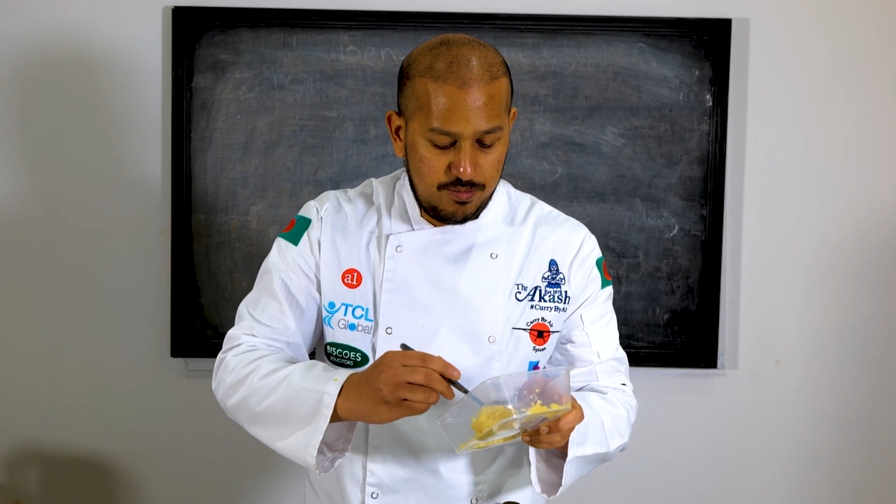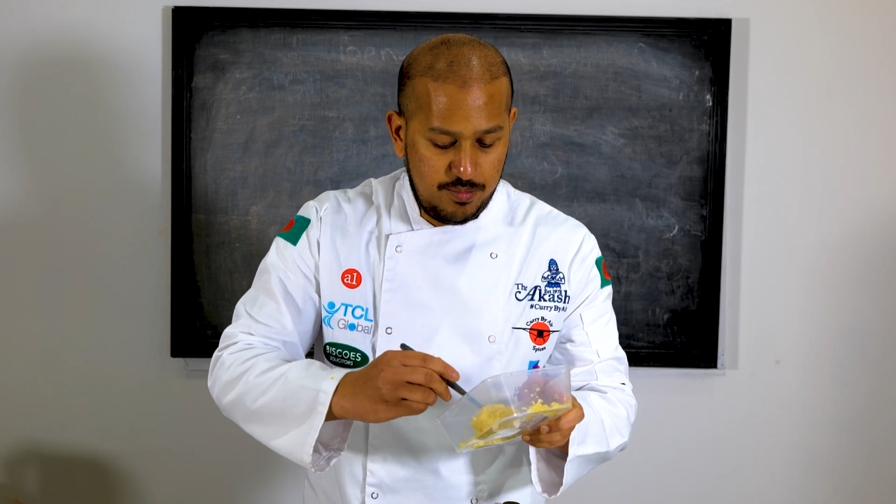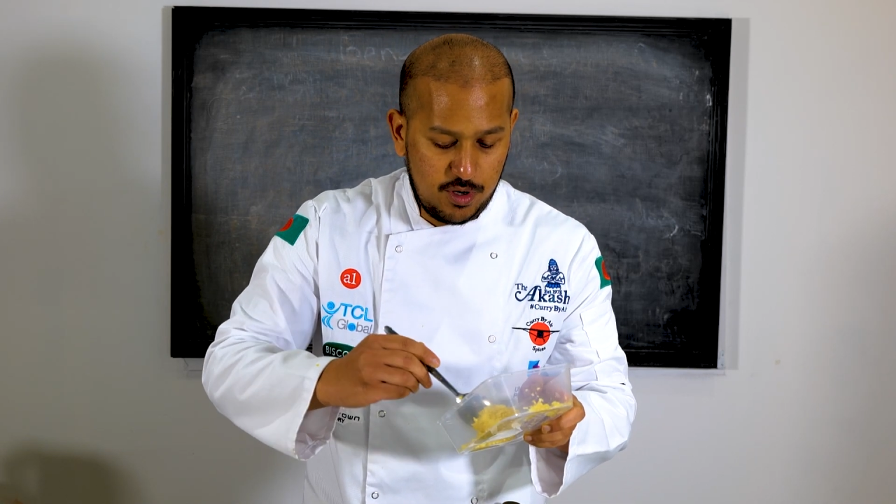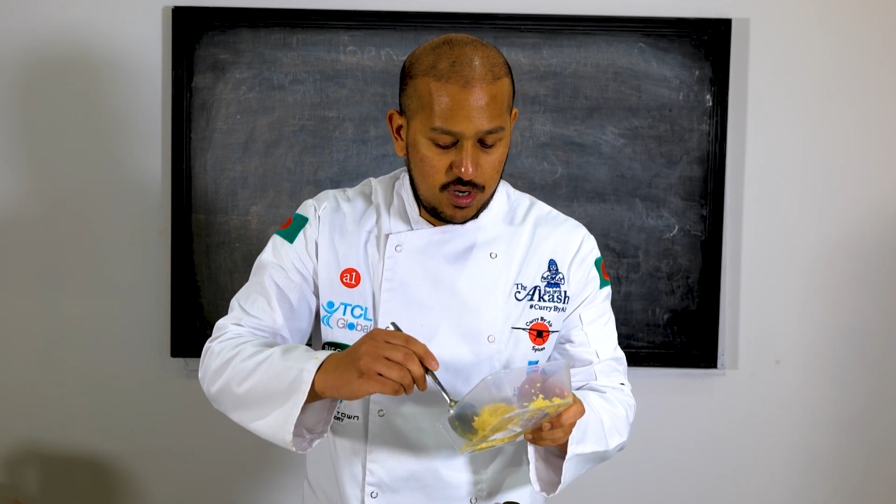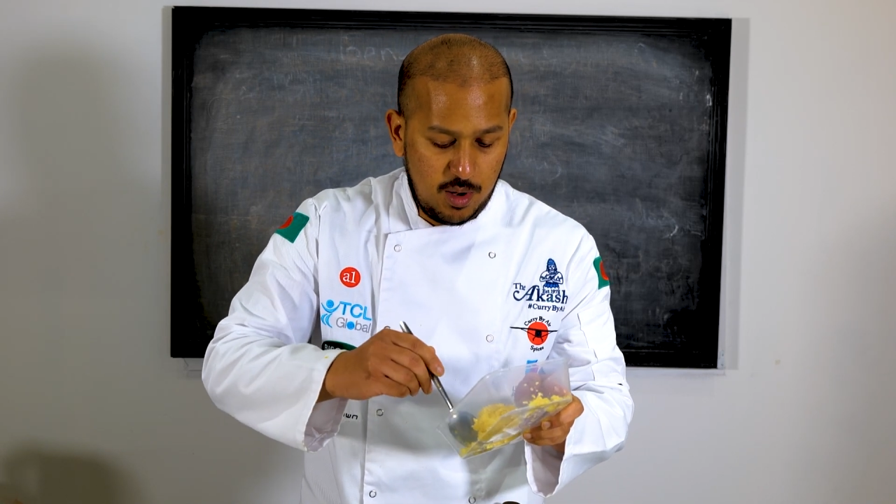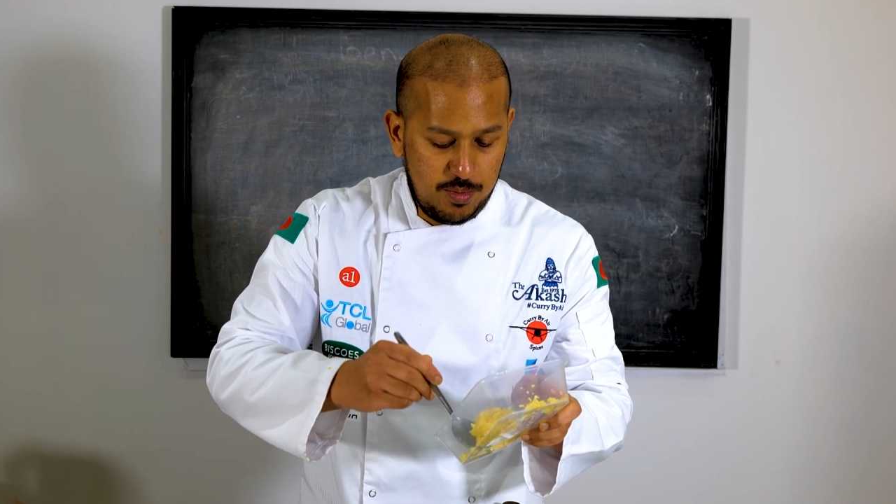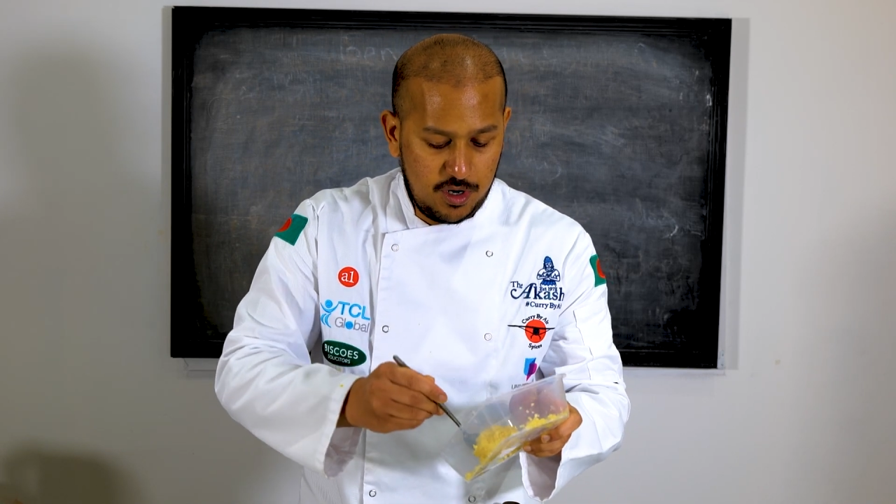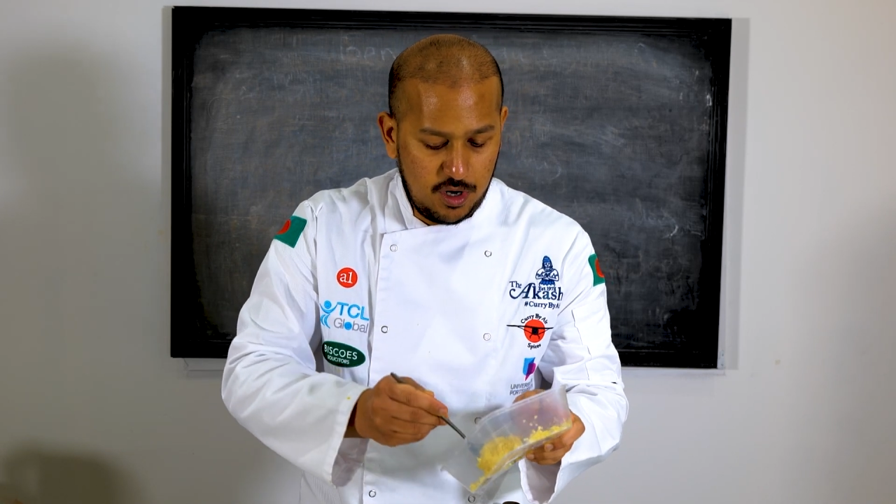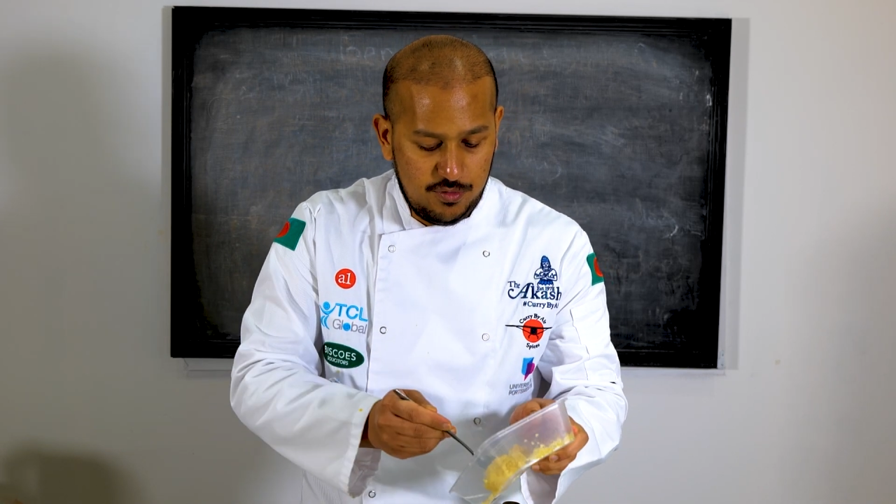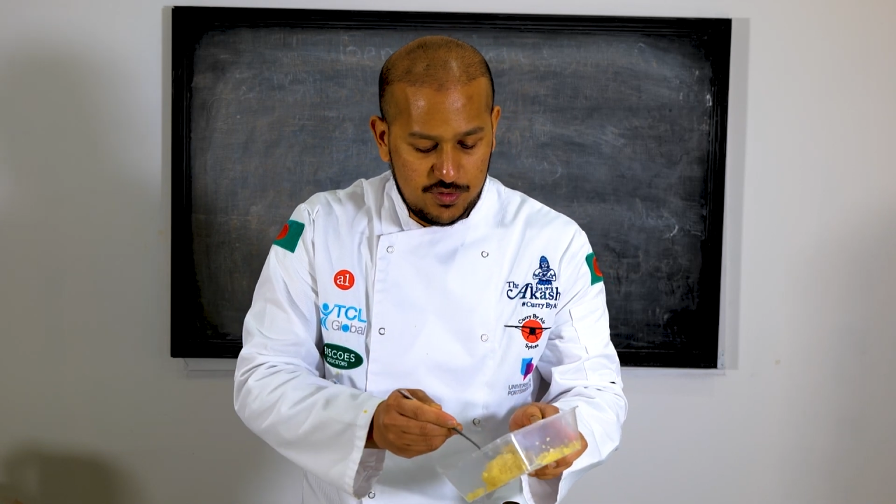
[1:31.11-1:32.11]
put a couple of
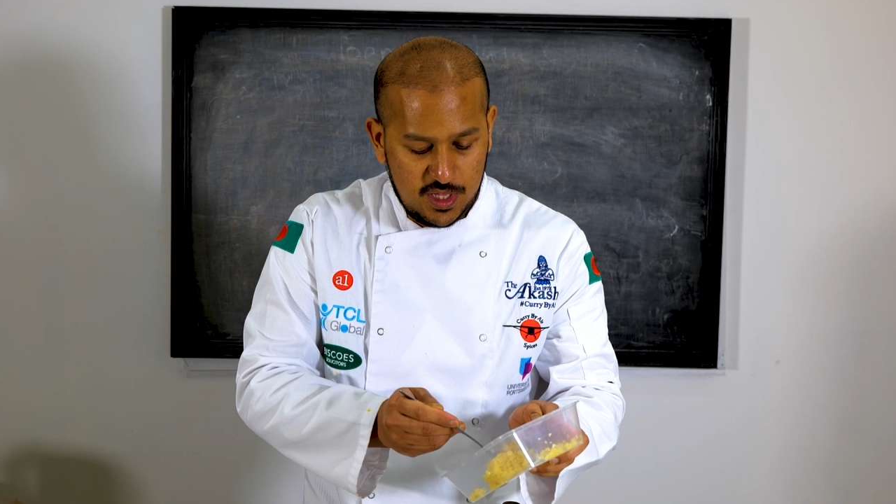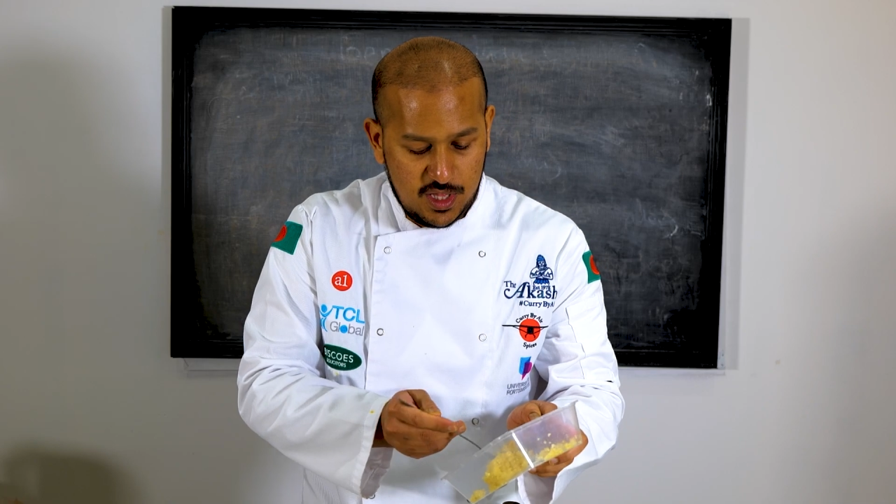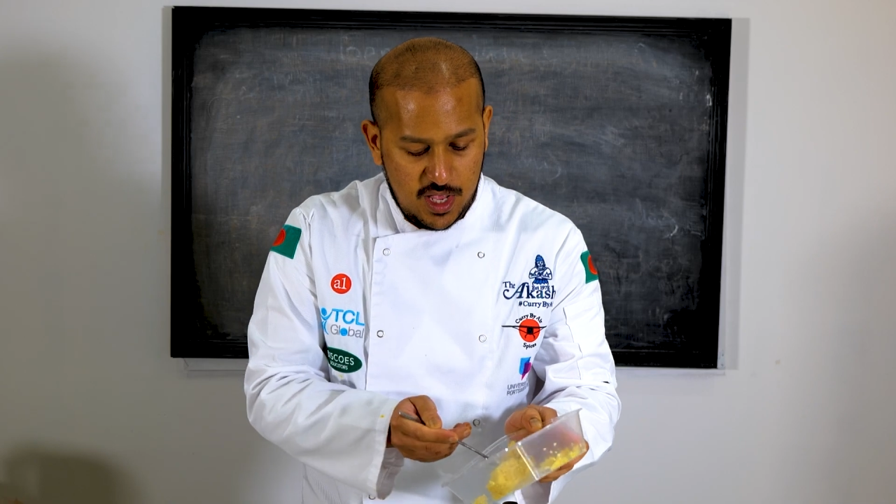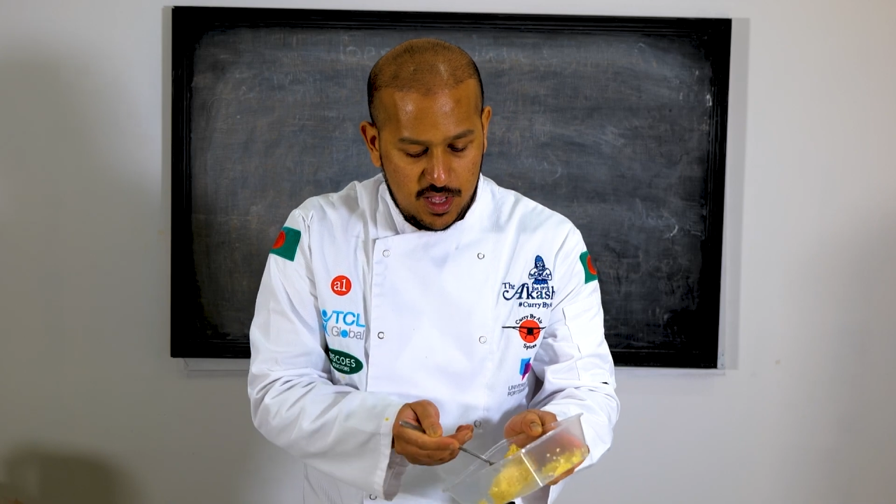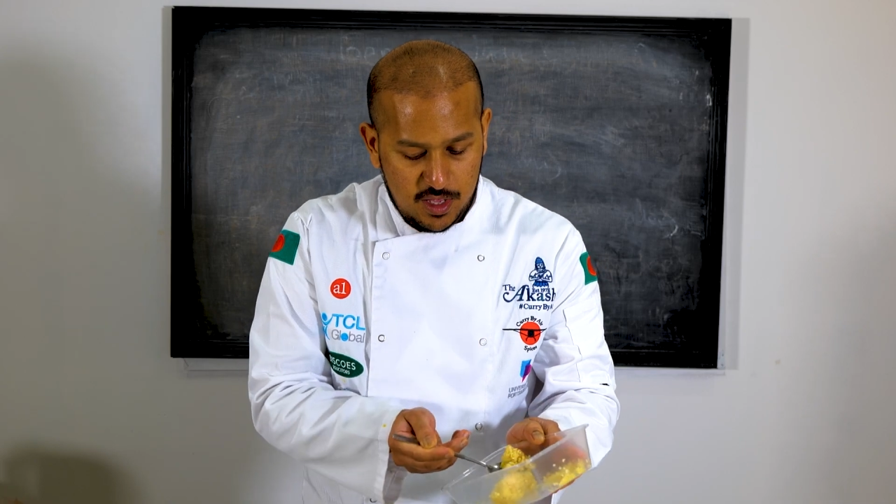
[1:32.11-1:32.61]
cloves in there.